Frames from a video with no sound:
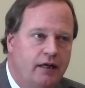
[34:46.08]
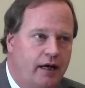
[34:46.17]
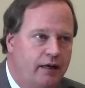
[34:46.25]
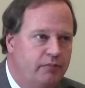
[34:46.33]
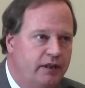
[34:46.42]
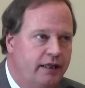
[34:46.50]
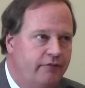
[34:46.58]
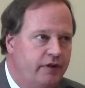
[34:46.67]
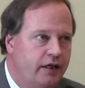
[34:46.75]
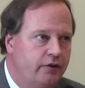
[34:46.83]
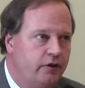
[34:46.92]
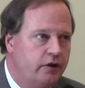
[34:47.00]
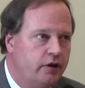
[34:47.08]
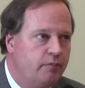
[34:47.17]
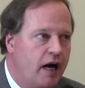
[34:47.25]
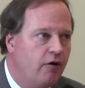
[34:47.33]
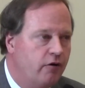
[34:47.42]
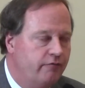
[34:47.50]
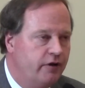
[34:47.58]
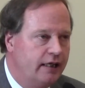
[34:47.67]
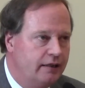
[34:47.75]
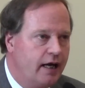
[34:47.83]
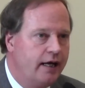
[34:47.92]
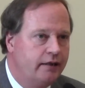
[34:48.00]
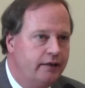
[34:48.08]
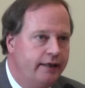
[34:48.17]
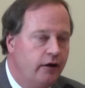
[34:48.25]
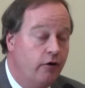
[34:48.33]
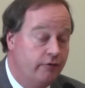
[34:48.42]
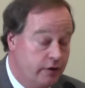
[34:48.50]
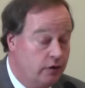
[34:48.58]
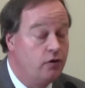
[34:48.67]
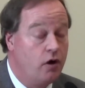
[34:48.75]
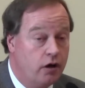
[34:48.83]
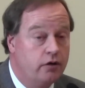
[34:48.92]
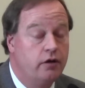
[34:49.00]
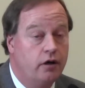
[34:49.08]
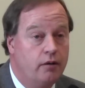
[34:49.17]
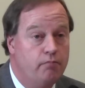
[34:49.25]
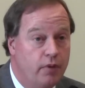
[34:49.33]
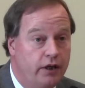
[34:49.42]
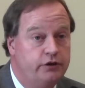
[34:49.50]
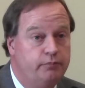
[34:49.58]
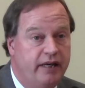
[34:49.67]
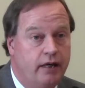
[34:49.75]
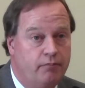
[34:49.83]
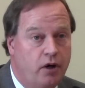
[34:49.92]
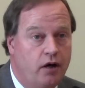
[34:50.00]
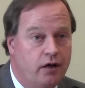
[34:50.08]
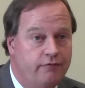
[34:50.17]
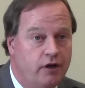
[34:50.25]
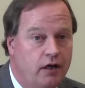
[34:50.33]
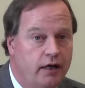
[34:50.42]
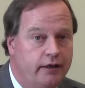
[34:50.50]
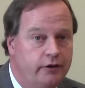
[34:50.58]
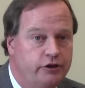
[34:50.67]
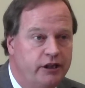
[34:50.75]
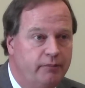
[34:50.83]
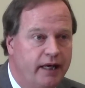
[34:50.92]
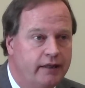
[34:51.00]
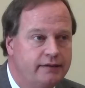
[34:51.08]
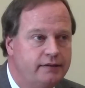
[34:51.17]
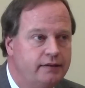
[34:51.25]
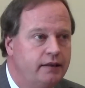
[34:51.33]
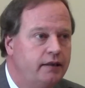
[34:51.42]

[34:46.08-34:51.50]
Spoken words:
I believe that nuclear power very likely over the long term must be a part of our energy mix.